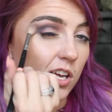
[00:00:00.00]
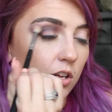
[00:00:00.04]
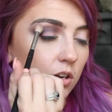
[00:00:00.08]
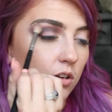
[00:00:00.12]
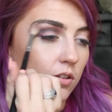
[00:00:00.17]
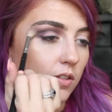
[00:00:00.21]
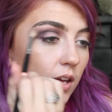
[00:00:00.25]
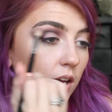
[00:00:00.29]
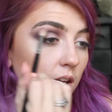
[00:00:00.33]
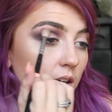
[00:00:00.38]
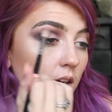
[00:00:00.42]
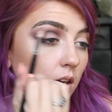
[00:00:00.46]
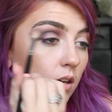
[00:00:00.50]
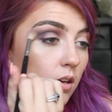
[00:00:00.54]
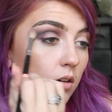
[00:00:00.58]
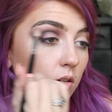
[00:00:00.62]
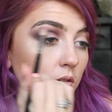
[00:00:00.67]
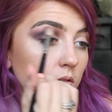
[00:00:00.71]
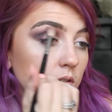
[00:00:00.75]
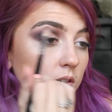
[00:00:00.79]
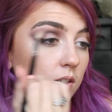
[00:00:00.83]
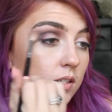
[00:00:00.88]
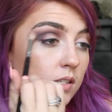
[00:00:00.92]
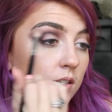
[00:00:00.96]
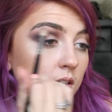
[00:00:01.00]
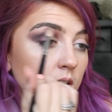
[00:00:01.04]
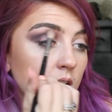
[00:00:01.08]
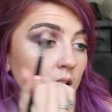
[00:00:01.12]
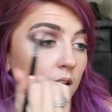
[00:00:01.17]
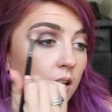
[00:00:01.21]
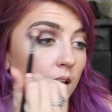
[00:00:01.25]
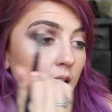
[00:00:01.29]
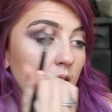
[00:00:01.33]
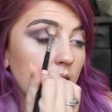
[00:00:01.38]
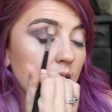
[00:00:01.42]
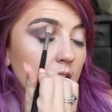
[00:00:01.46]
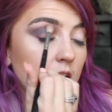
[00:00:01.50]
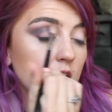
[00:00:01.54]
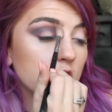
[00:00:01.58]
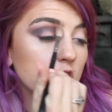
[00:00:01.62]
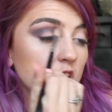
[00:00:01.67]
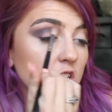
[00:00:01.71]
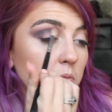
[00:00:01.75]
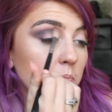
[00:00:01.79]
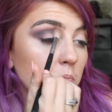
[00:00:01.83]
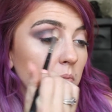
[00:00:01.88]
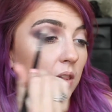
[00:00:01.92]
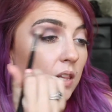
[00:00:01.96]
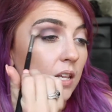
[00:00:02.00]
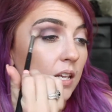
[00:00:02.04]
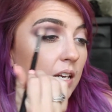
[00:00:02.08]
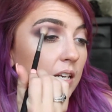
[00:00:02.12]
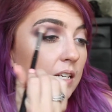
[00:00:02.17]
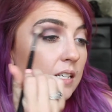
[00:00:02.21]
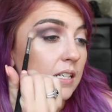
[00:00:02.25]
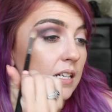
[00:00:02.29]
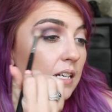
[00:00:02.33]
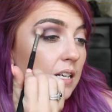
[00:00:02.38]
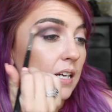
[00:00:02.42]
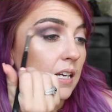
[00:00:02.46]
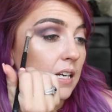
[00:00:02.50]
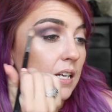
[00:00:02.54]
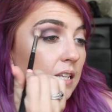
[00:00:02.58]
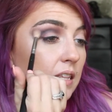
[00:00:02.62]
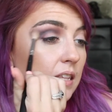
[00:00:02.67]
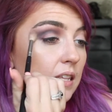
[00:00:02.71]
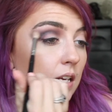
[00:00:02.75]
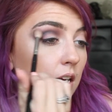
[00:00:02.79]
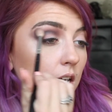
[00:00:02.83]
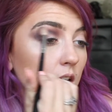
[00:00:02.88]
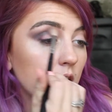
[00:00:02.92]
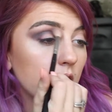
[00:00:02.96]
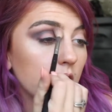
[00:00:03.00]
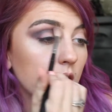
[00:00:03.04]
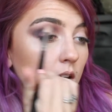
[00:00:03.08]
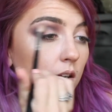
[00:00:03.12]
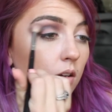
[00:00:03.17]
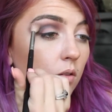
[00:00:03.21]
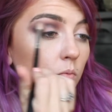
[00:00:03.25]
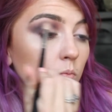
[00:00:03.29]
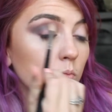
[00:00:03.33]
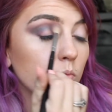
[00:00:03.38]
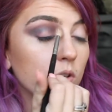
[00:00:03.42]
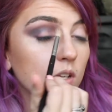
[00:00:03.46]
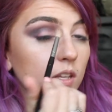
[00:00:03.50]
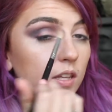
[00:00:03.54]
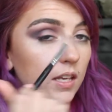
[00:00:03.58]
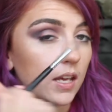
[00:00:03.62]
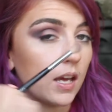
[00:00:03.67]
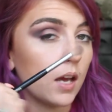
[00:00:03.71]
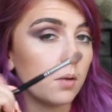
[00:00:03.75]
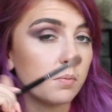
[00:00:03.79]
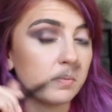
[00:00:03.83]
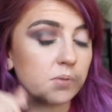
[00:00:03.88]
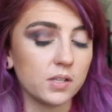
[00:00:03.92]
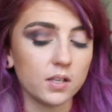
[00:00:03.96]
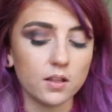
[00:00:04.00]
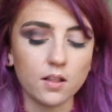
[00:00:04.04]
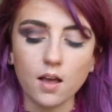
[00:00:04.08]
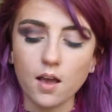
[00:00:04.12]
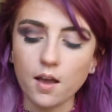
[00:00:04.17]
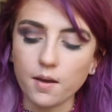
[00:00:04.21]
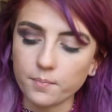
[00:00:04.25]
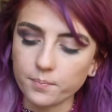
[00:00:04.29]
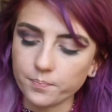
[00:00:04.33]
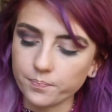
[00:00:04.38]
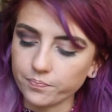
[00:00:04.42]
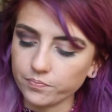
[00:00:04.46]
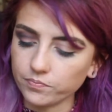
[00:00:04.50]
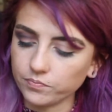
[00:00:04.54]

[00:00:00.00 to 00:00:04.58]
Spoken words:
color that you used, just blending it in there really helps a lot.